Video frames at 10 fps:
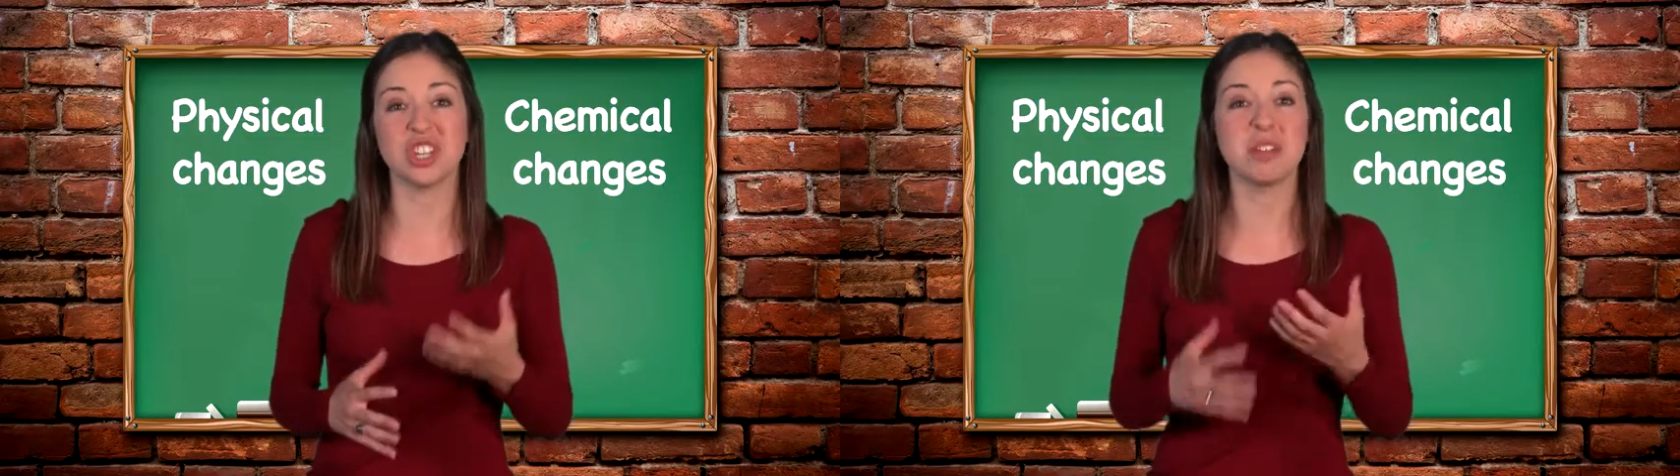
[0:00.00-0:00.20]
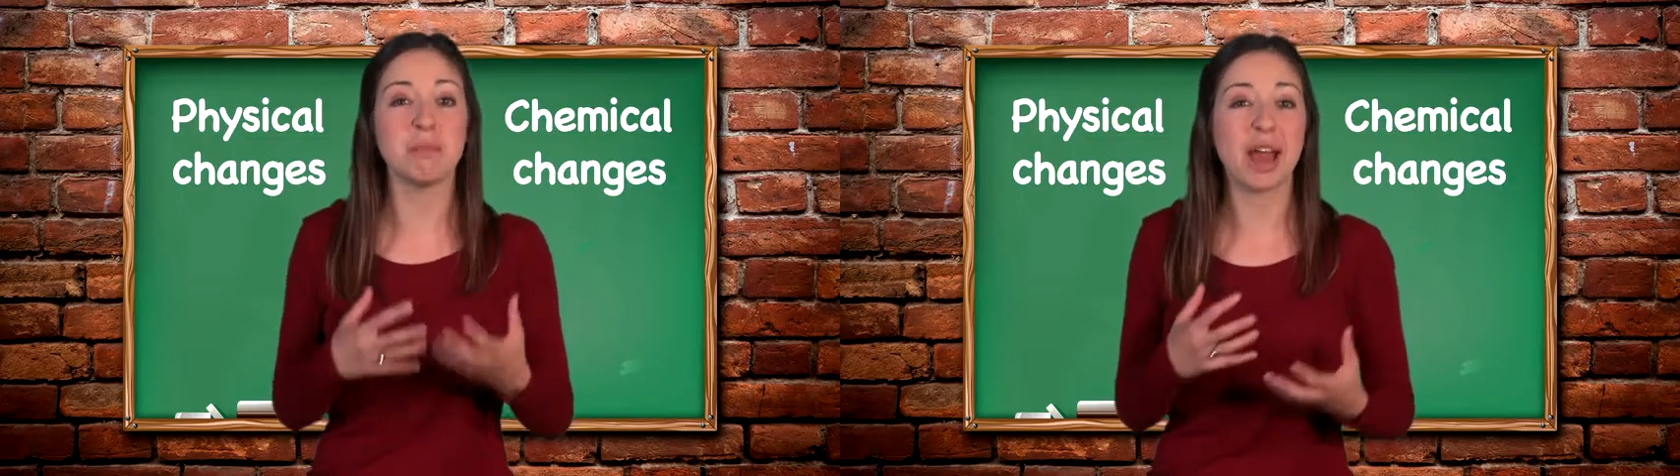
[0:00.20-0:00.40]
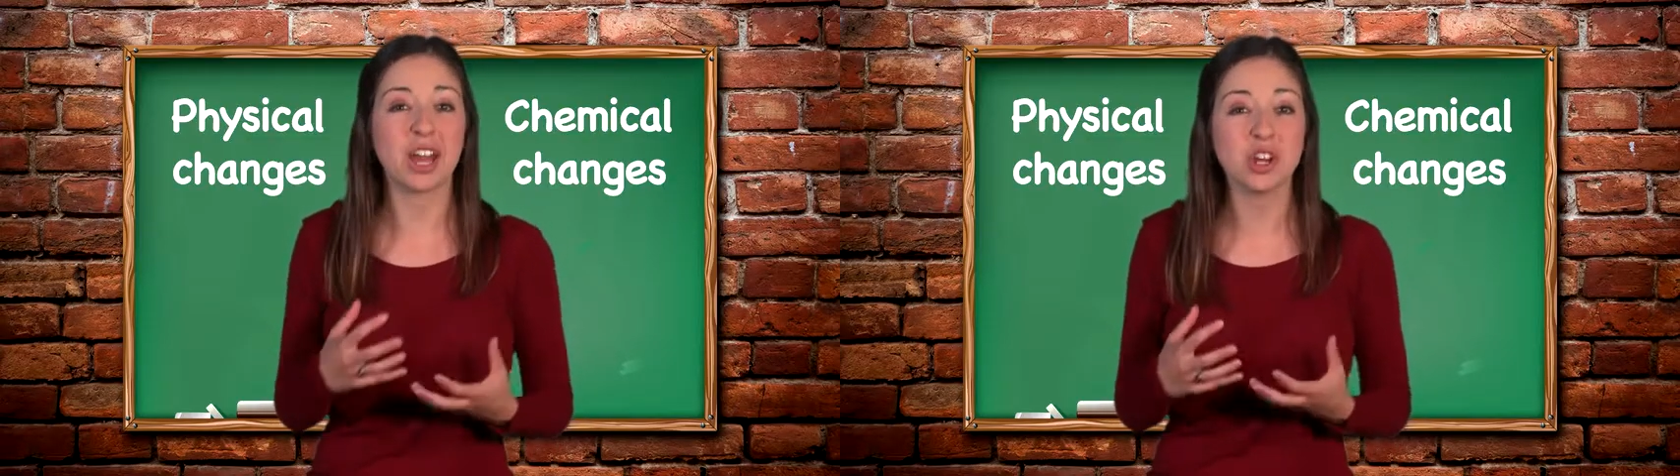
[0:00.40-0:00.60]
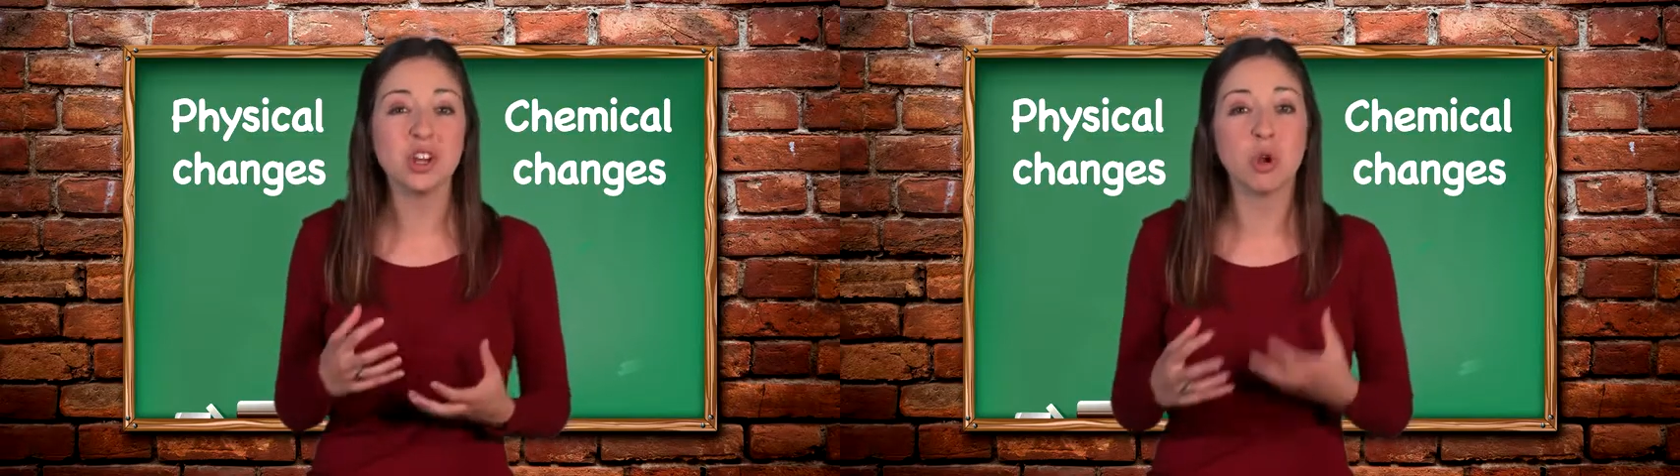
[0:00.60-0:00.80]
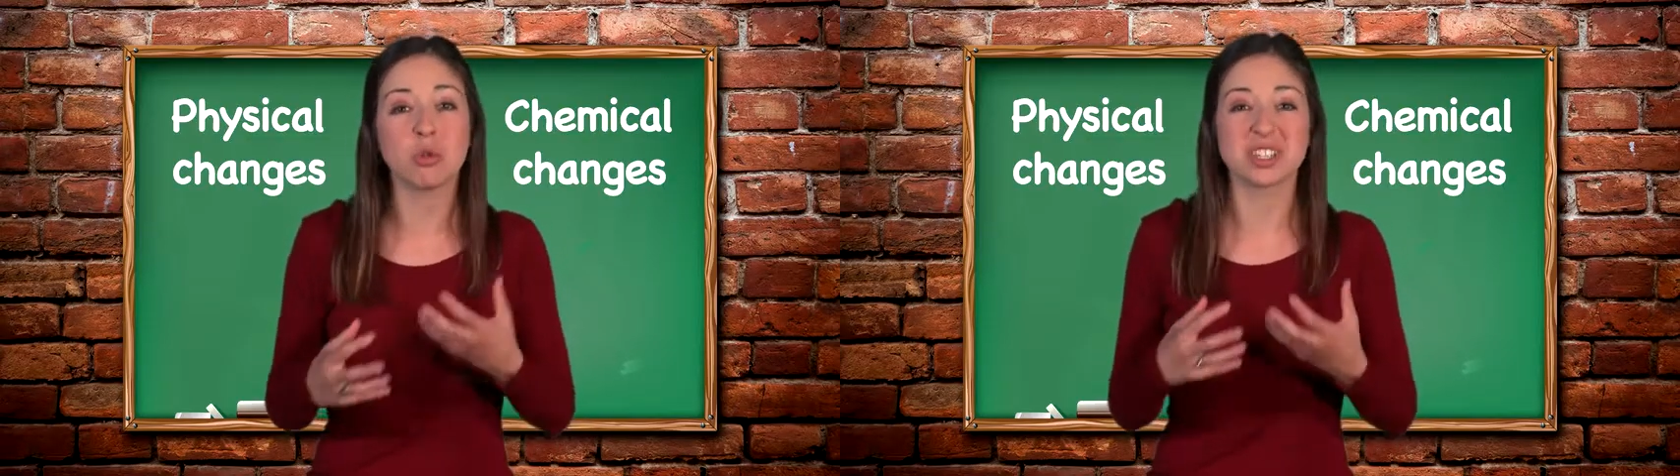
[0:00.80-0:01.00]
the
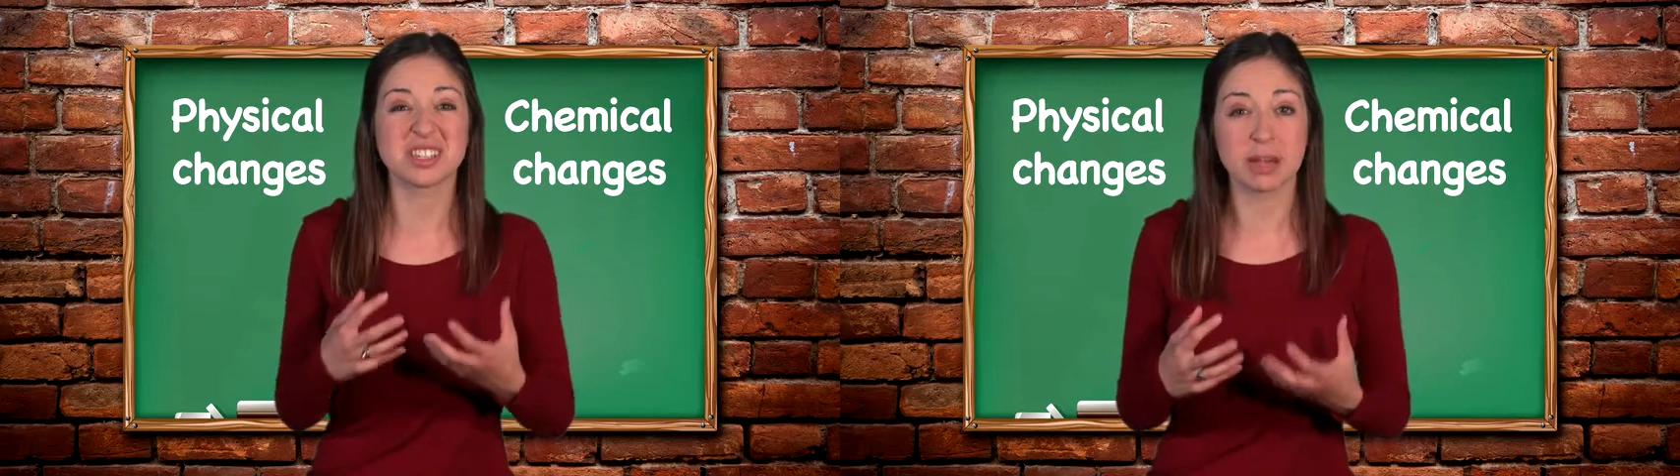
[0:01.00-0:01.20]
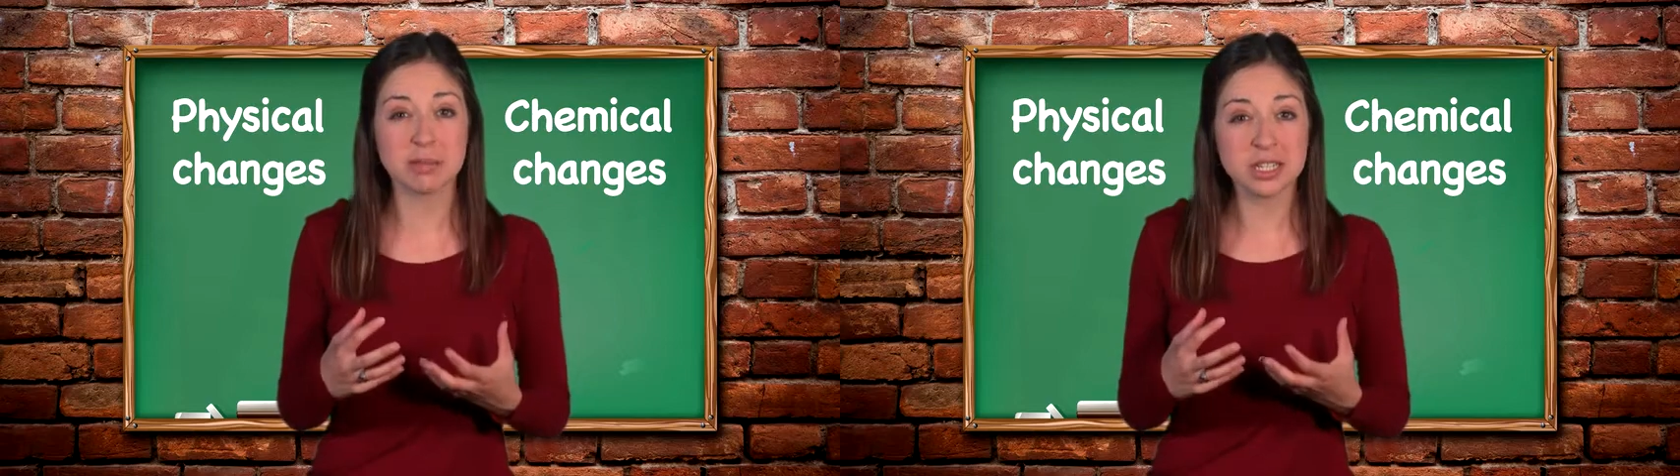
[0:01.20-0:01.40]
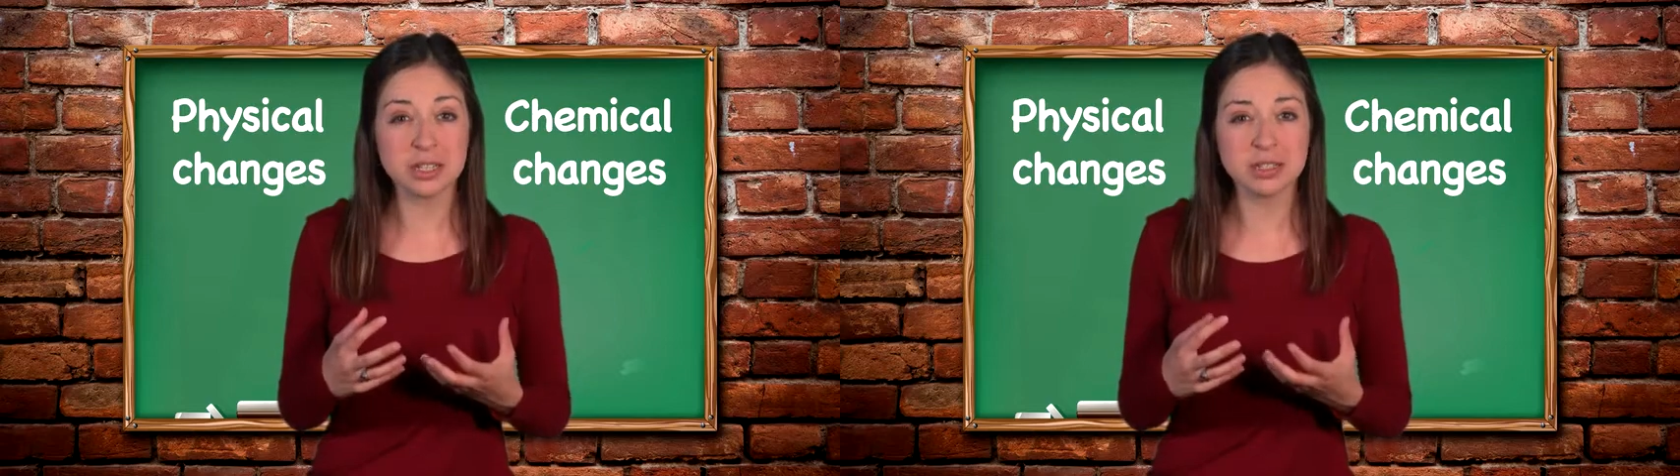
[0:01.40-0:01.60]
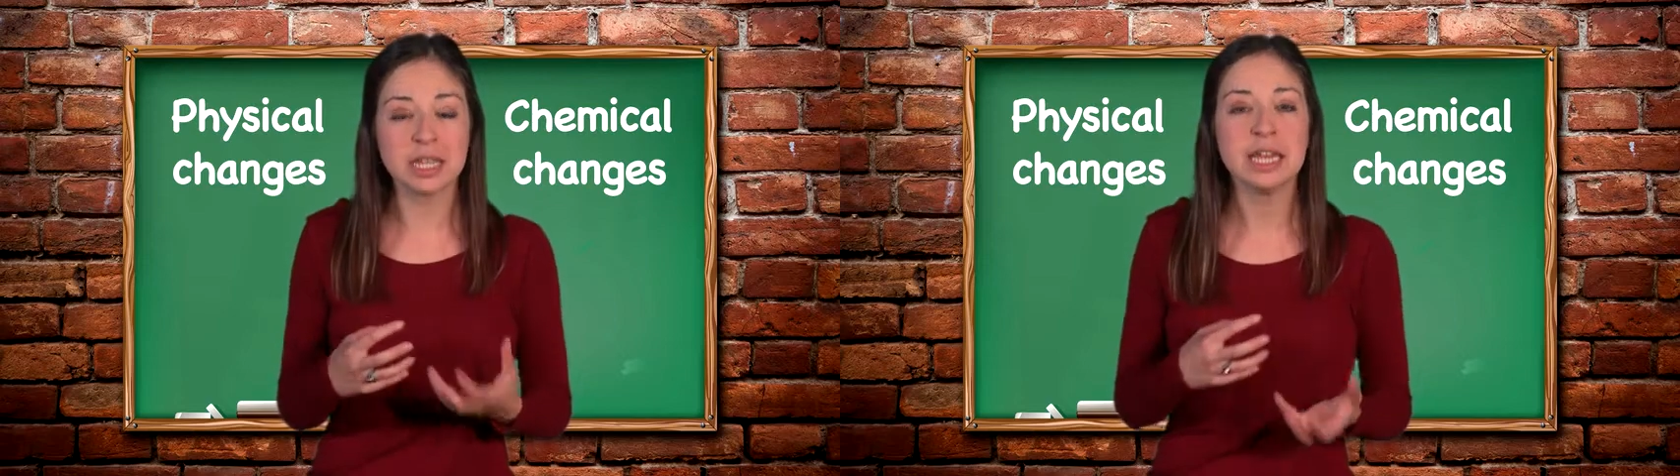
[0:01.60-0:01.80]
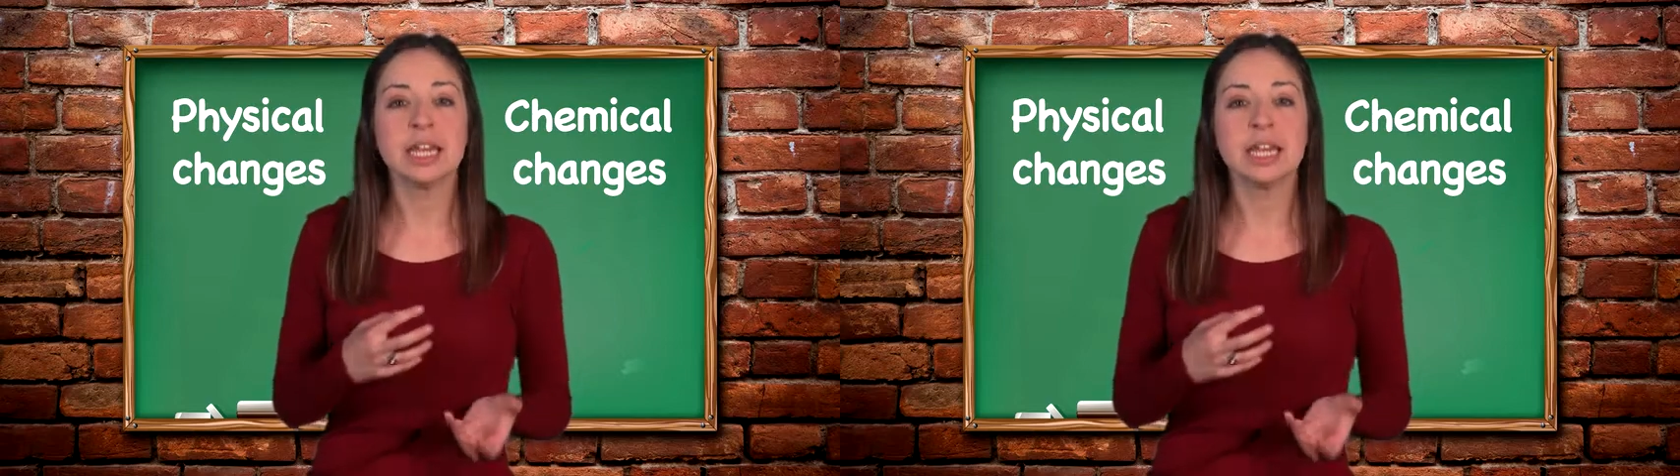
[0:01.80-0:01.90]
matter or substance